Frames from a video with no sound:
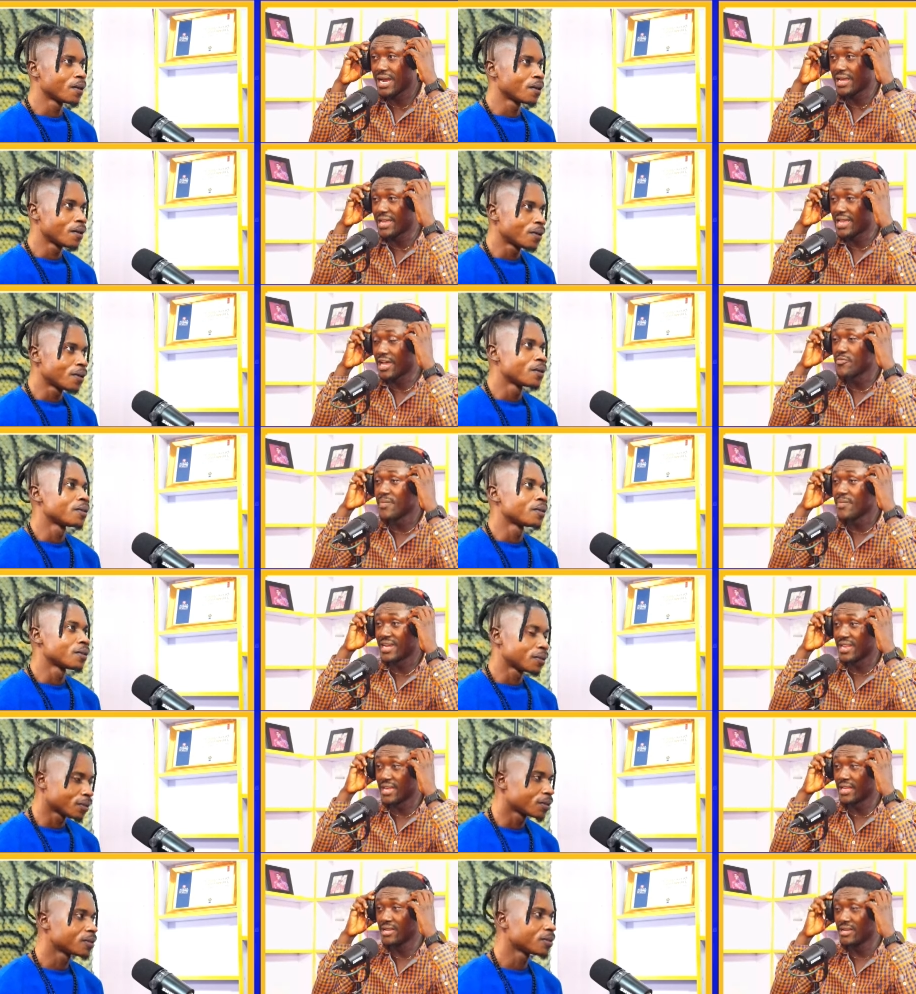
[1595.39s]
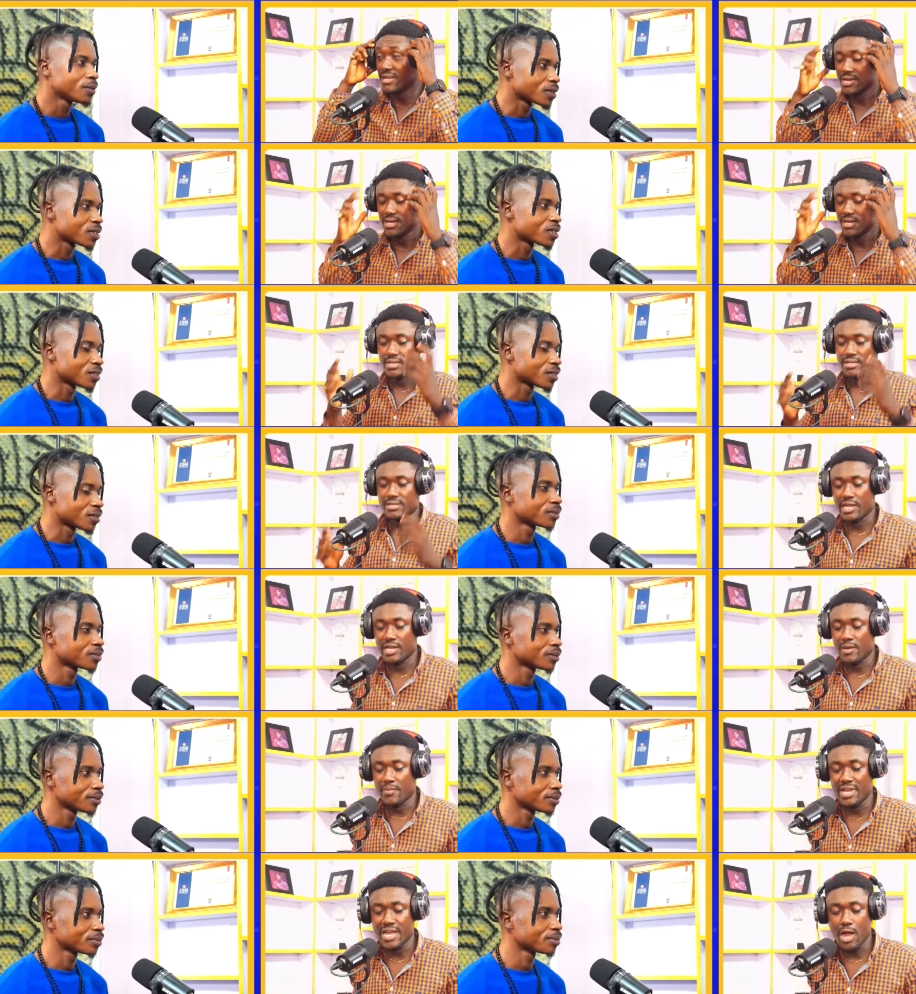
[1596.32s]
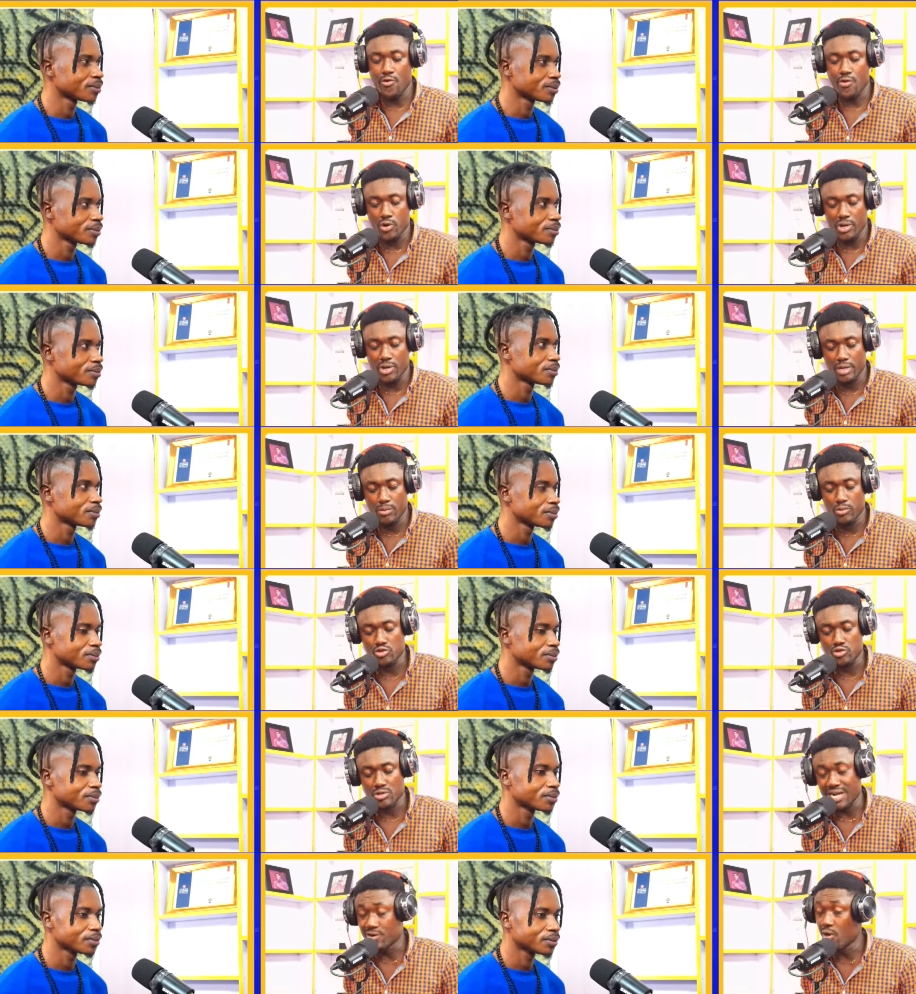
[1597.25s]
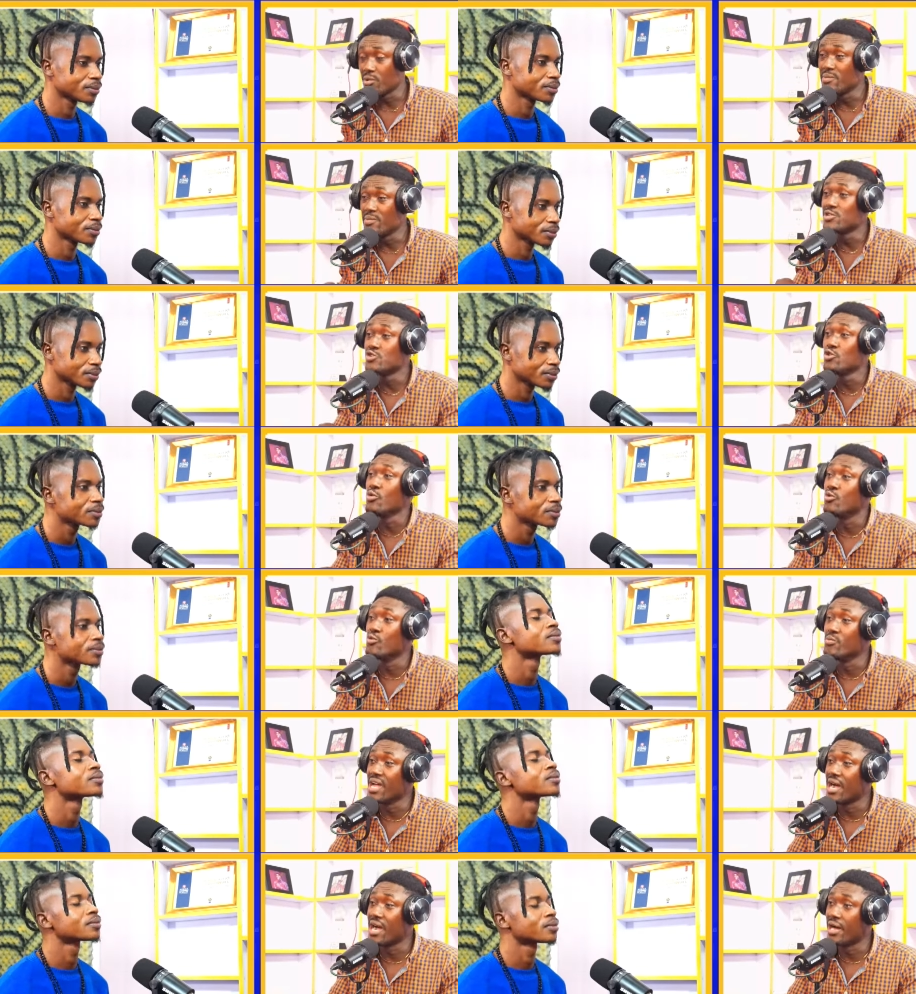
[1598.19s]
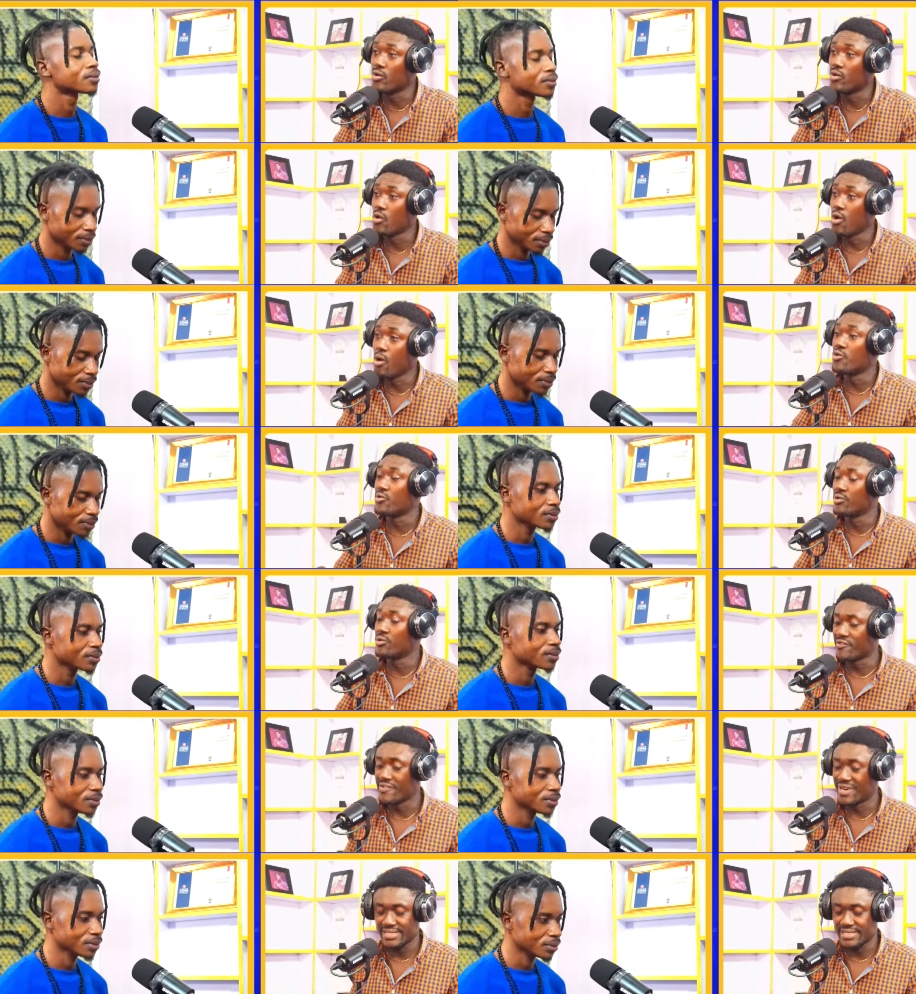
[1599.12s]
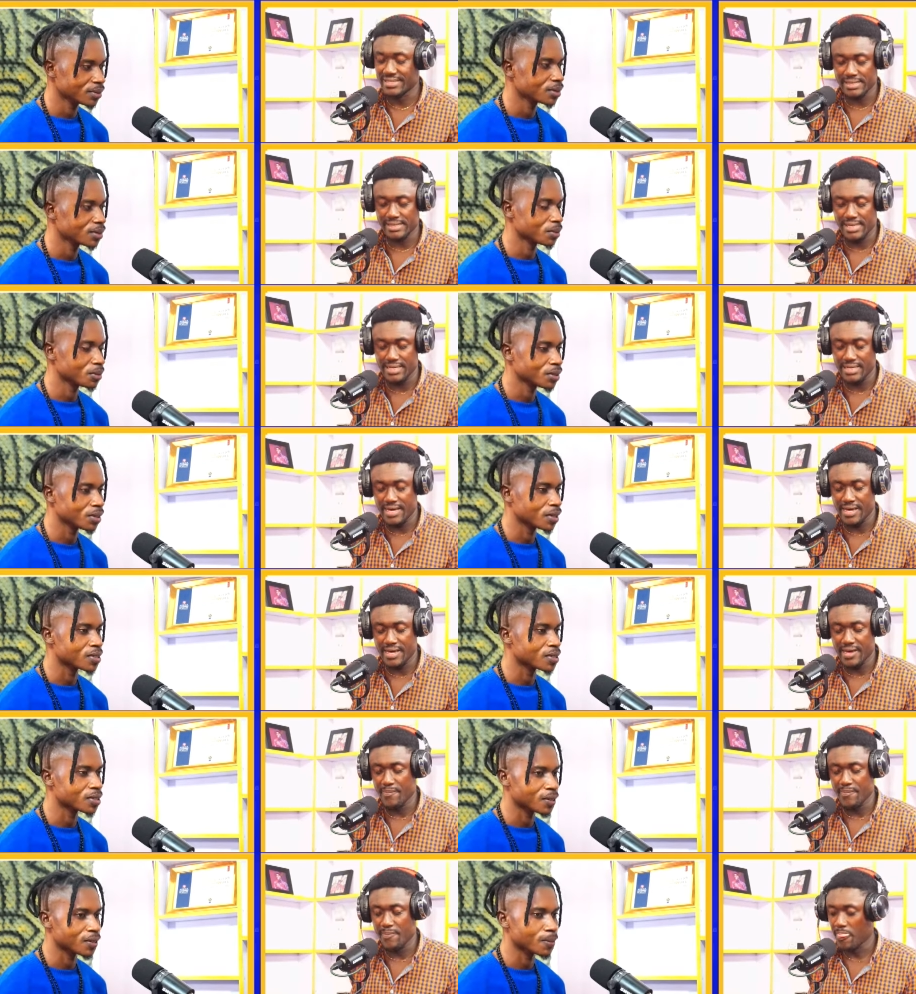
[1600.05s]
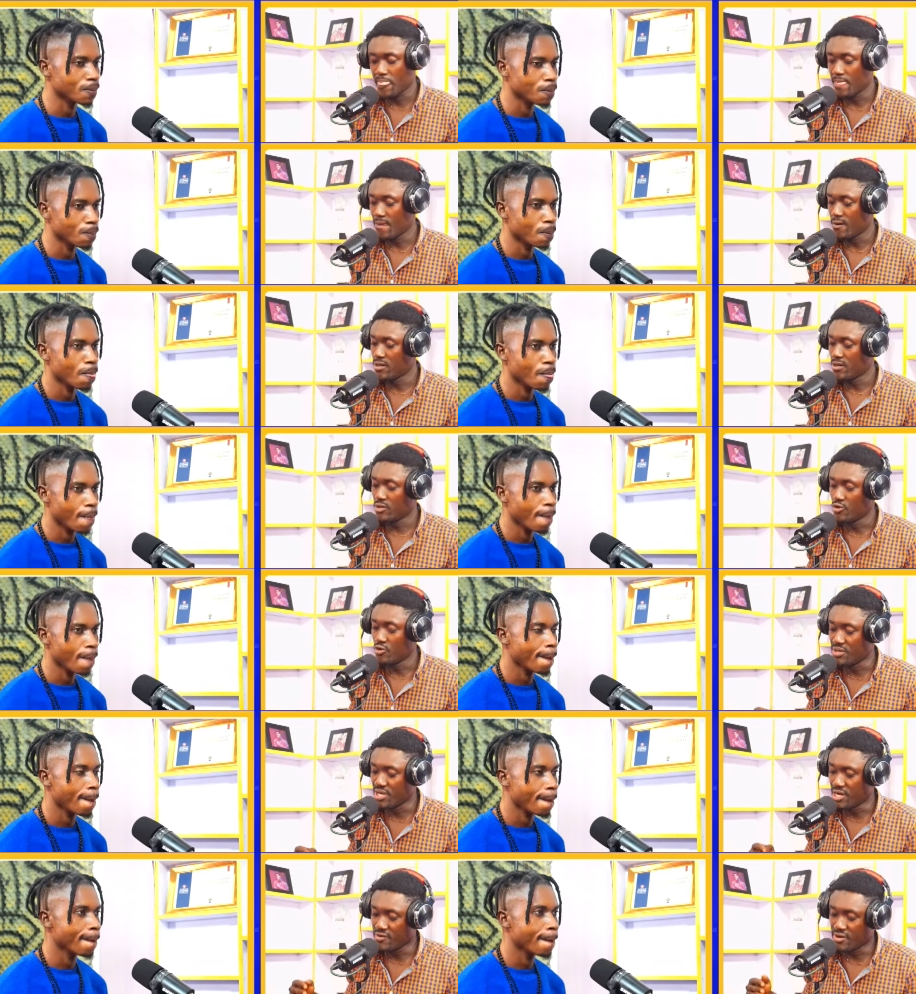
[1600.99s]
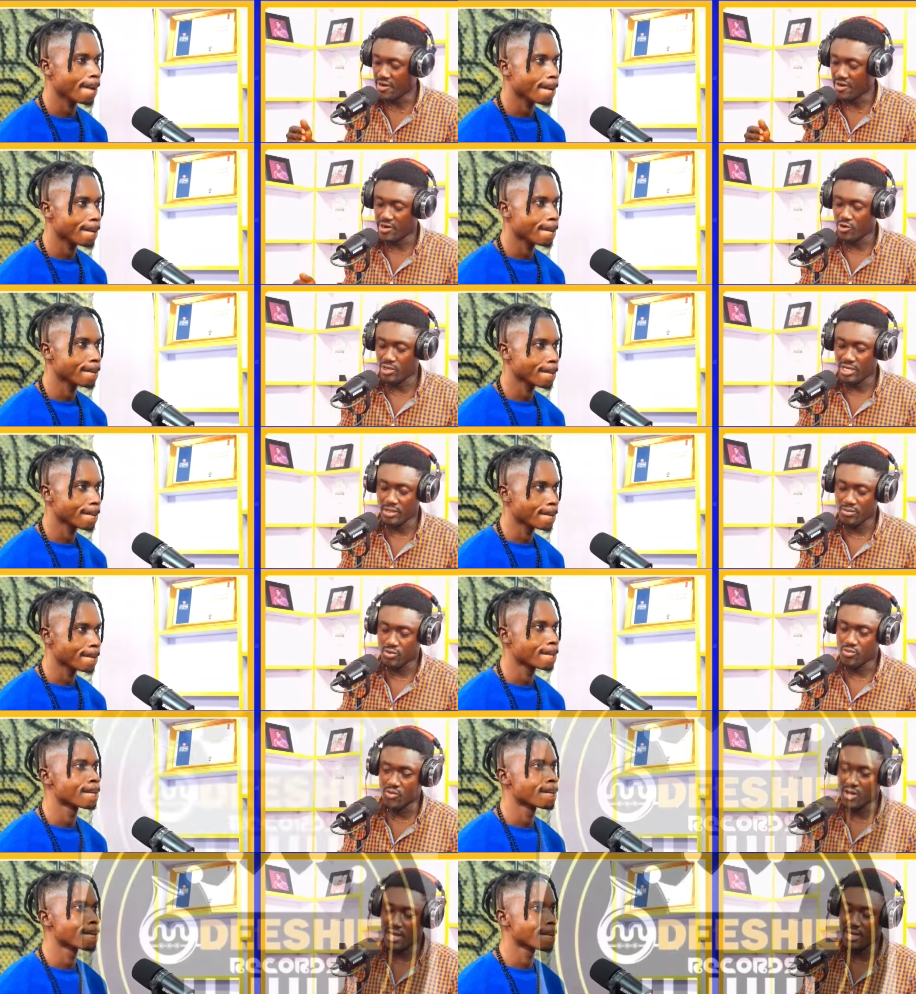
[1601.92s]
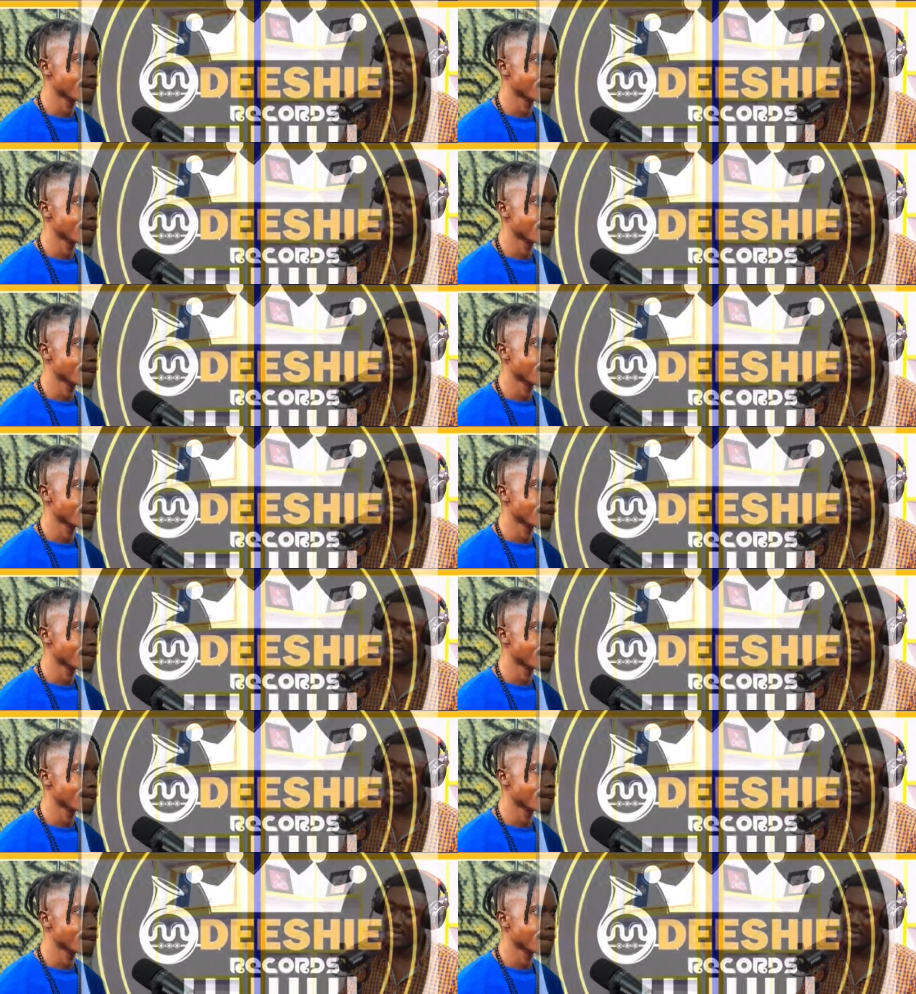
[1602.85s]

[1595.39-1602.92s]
Speaker 1: a year to my day. Said a bay our record label, so Cacrom would be soon, Mubiano, among regrets. They say, Ubi a record label, moi, a